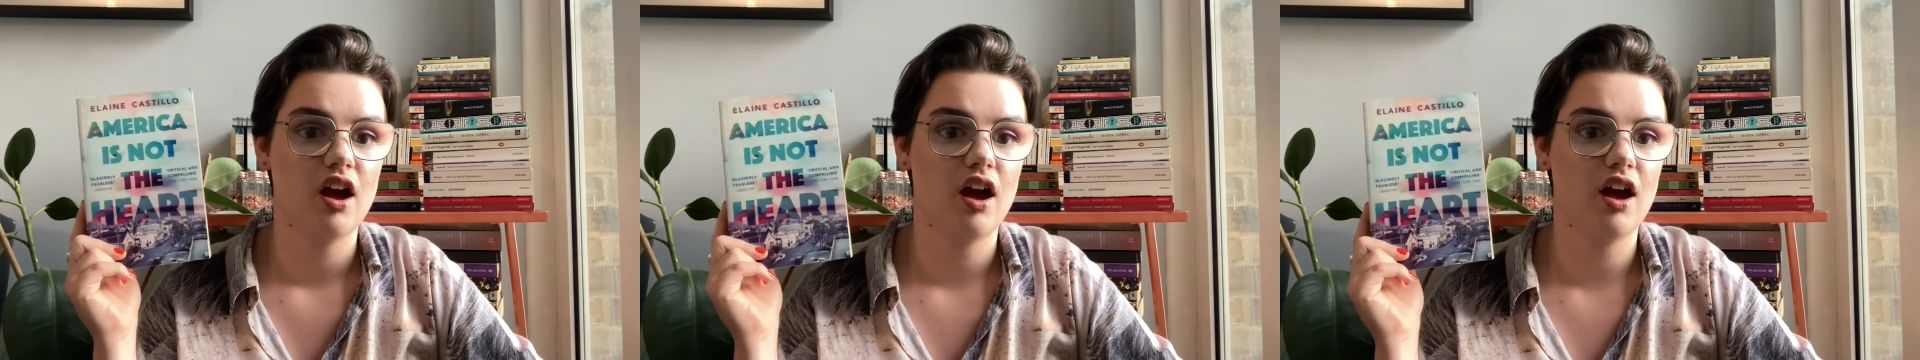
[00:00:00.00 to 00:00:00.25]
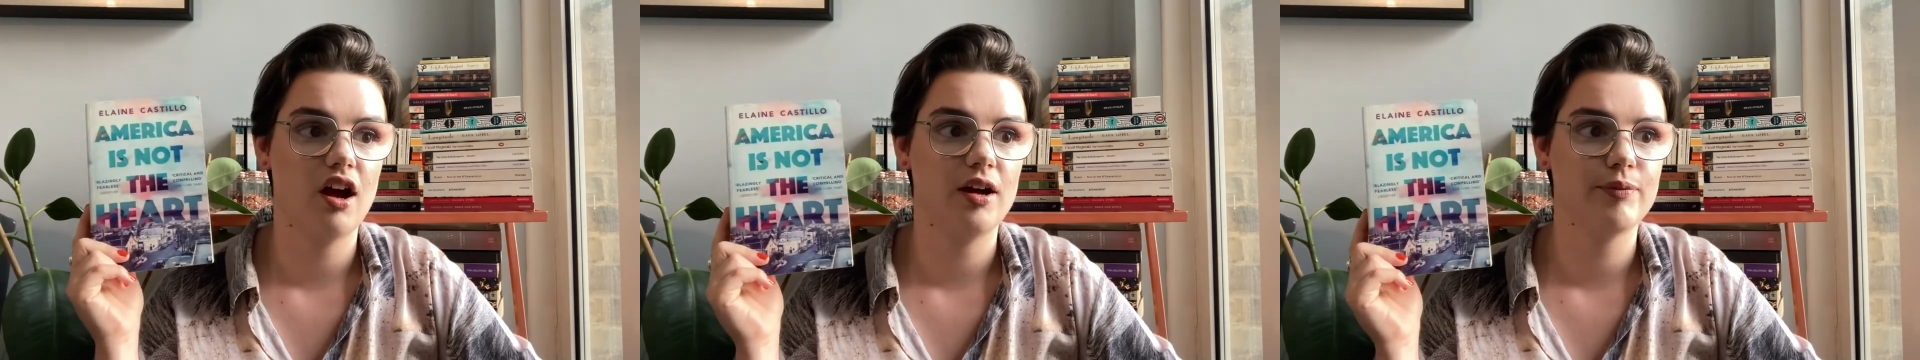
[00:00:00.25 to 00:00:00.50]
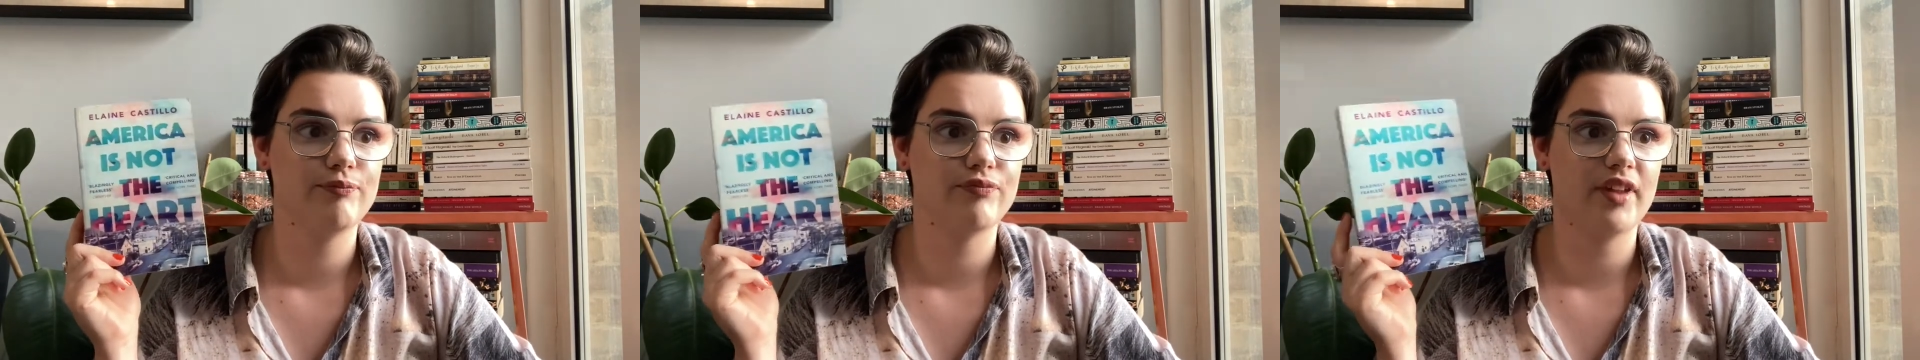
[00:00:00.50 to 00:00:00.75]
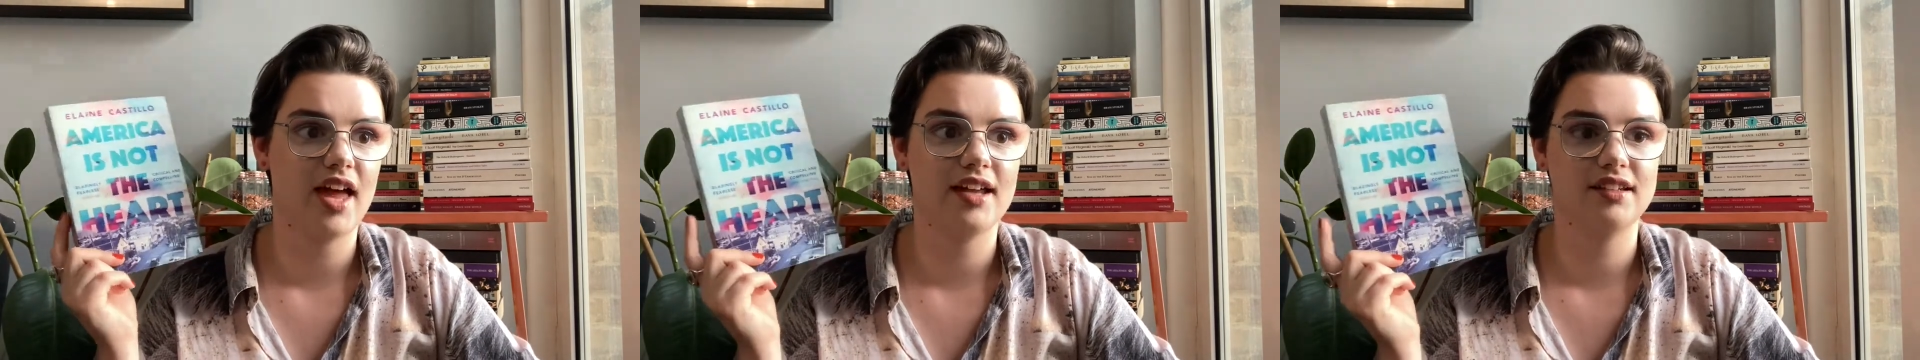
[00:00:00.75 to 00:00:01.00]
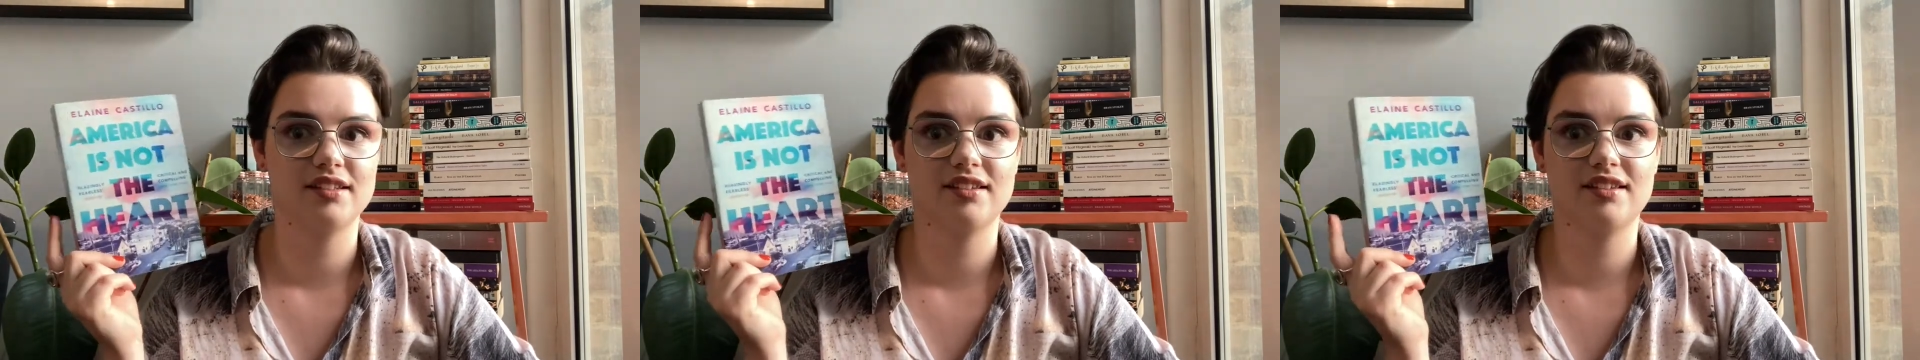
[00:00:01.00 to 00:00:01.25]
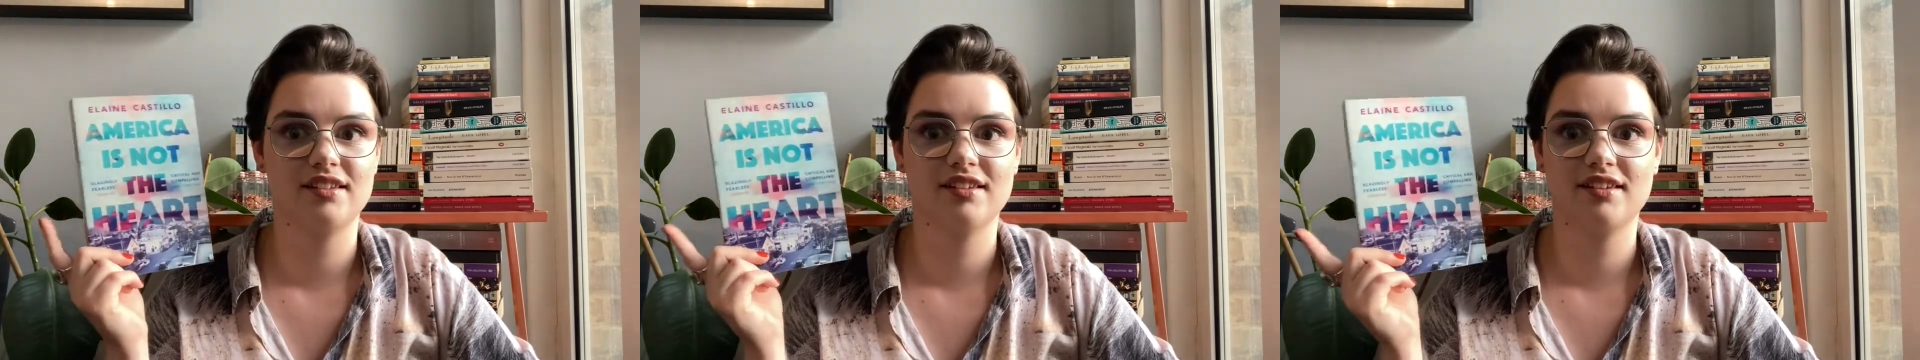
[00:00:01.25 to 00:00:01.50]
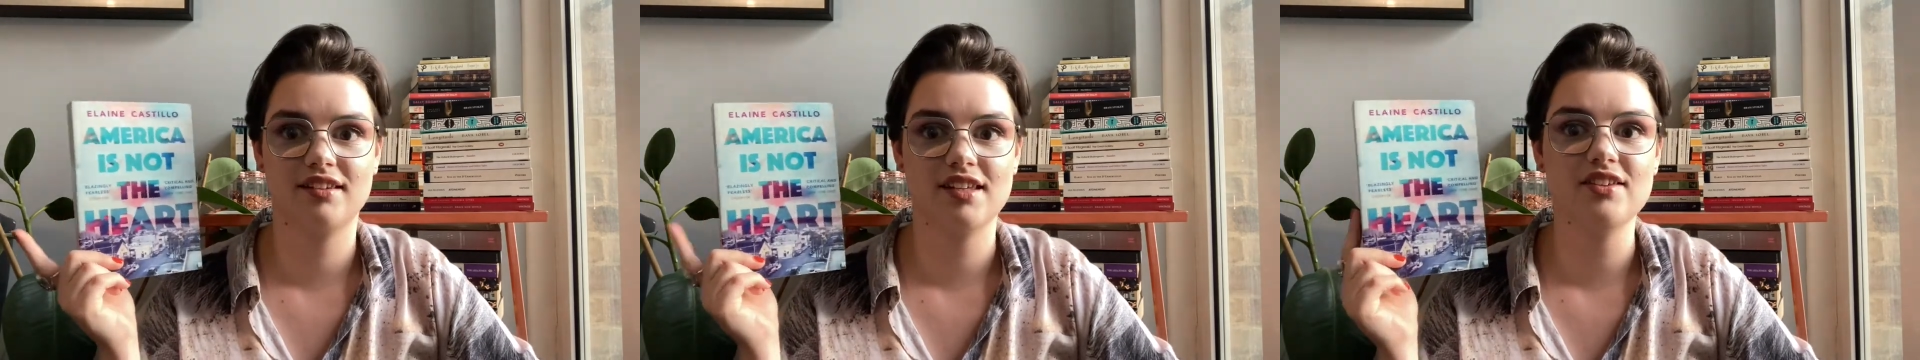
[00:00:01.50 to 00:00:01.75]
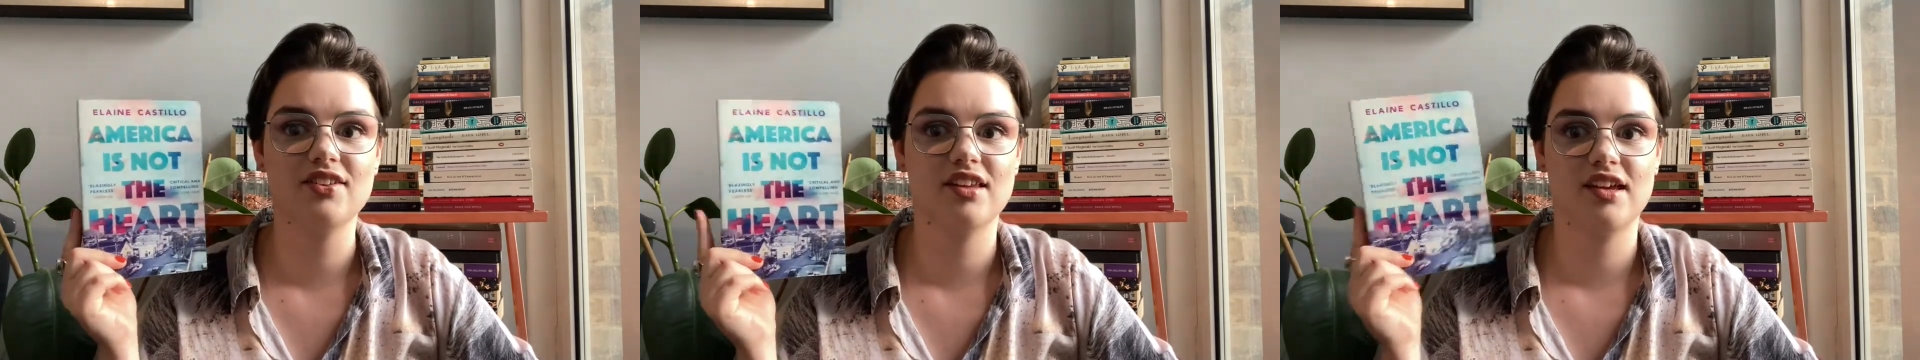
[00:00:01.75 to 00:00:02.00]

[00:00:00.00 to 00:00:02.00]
And this